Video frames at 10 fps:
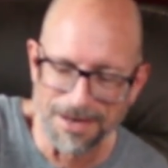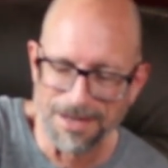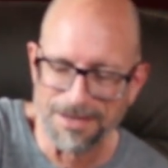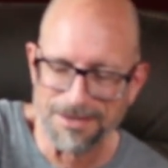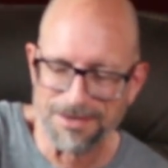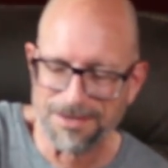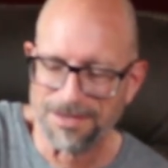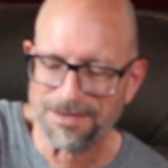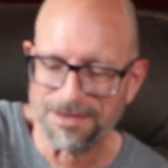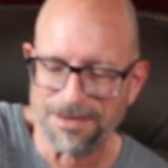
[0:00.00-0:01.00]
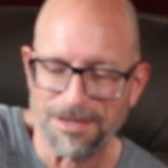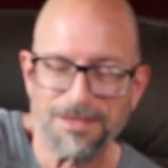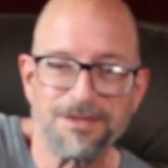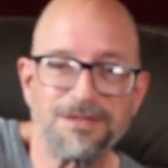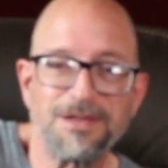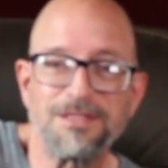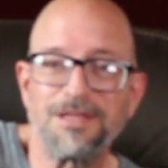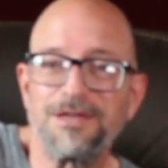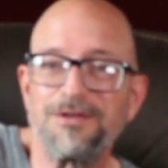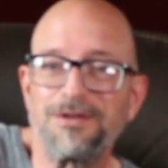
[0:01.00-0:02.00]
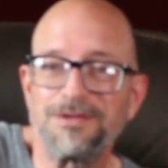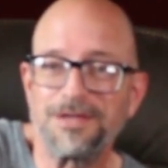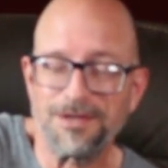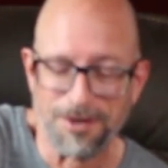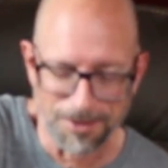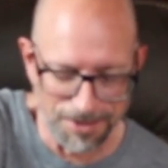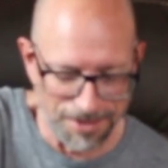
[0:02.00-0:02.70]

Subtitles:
It just gets, I think it's getting lighter as I go.